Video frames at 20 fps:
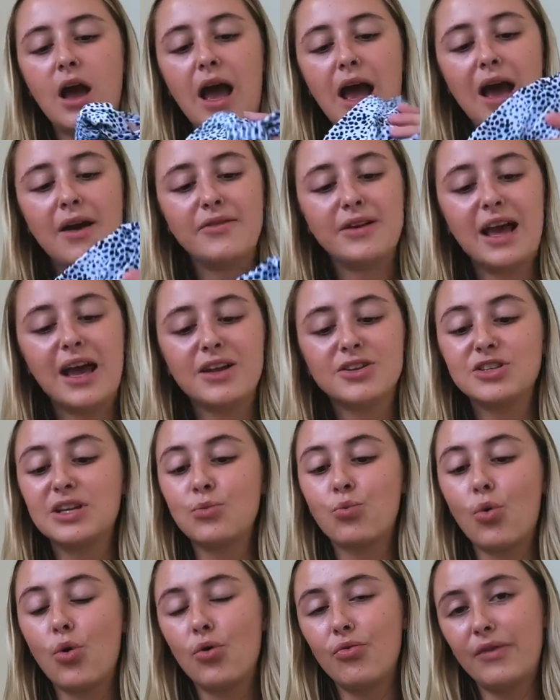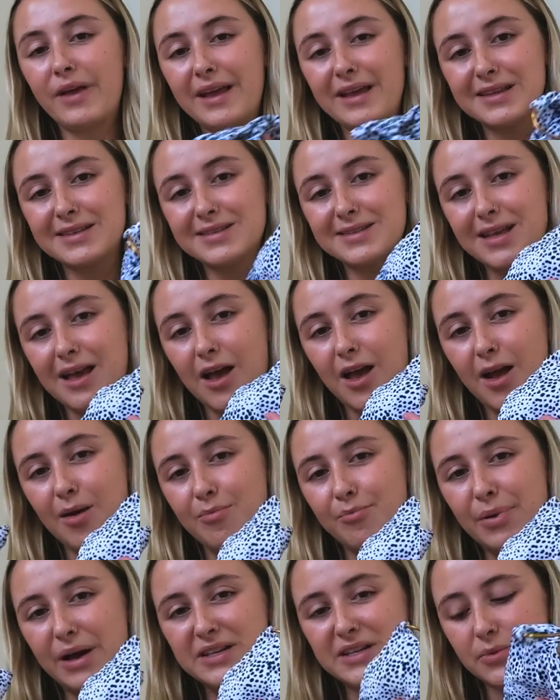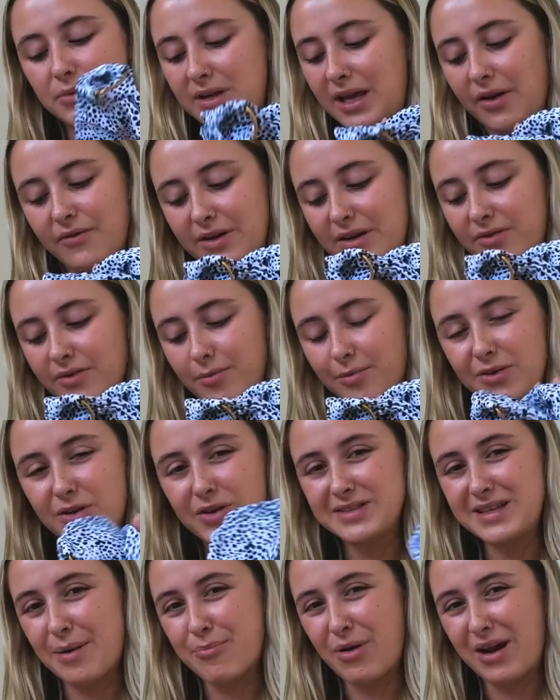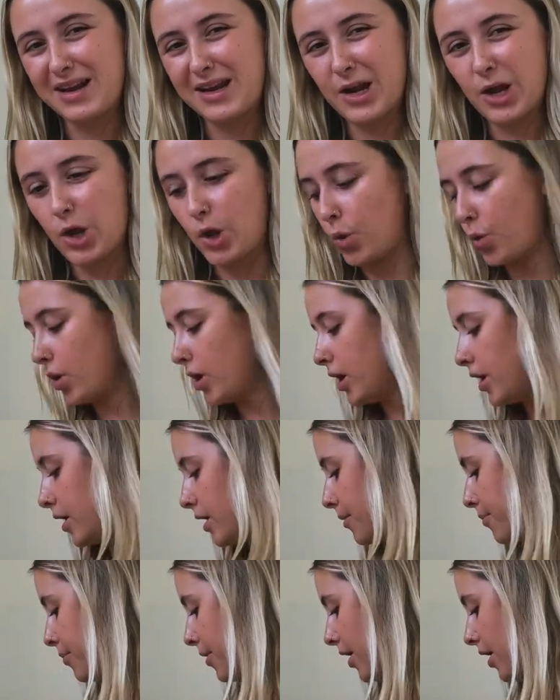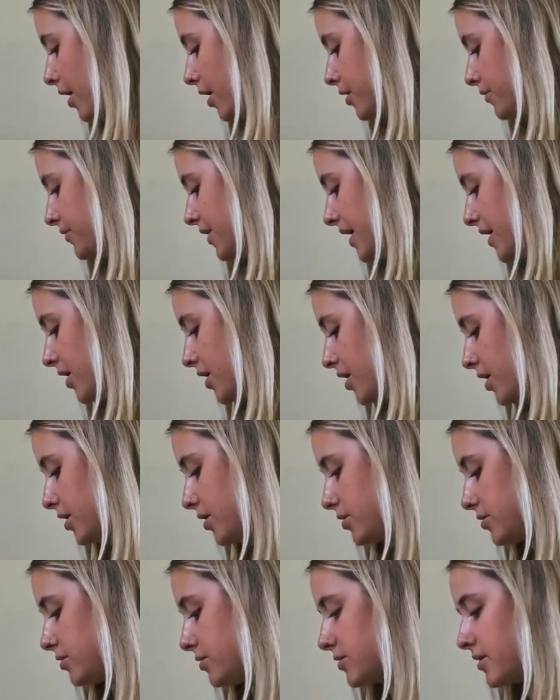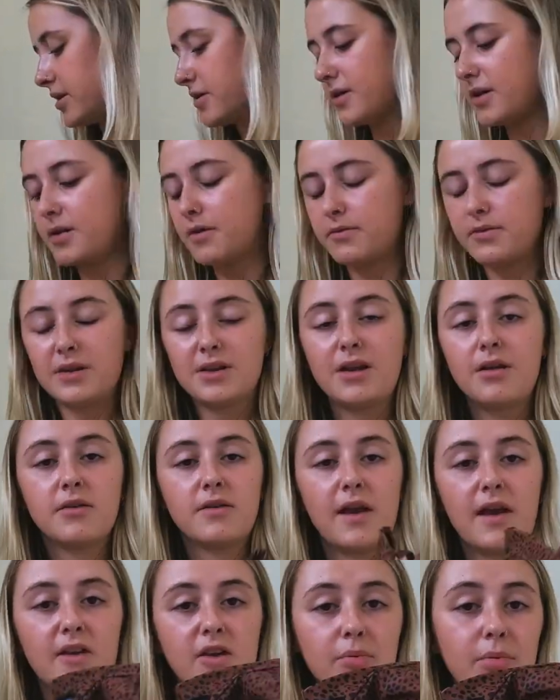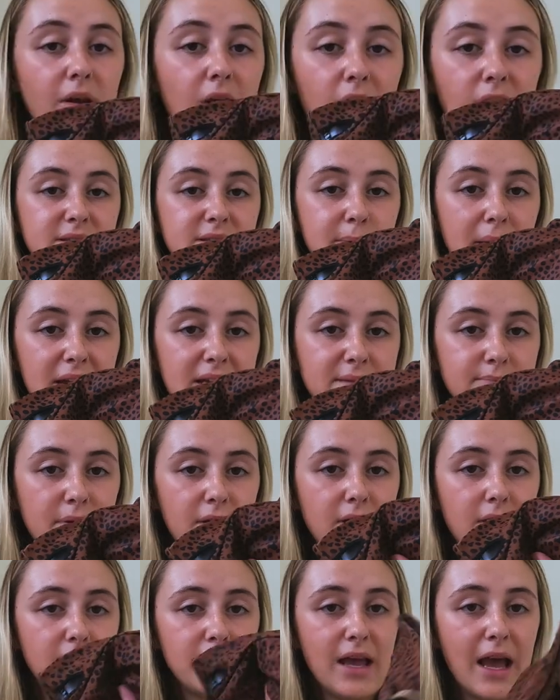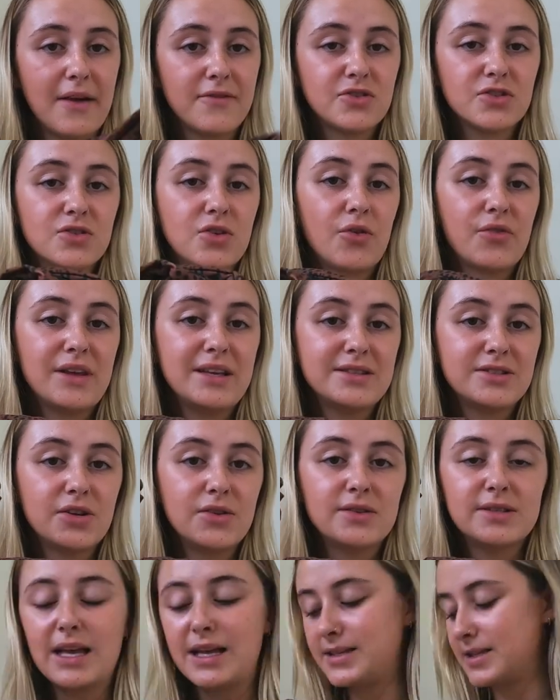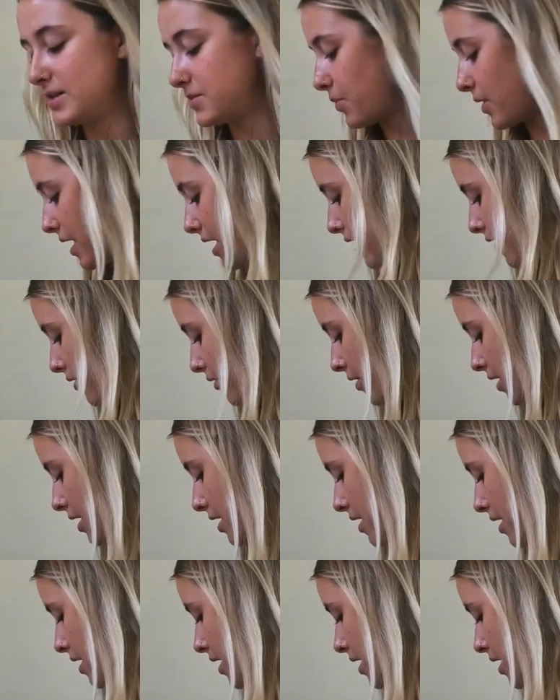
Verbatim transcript: I haven't actually worn these, but I don't want to get rid of them because they're brand new. But they don't take up a space. But yeah, I've just got these two sets as well.